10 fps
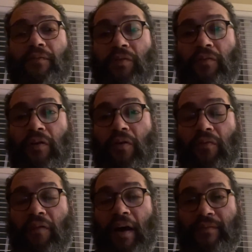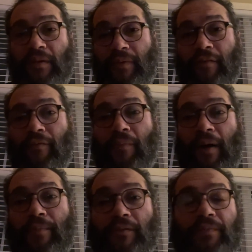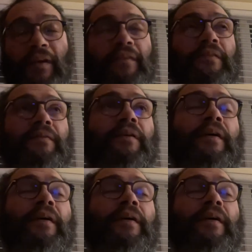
own, own raps. I mean, from my perspective.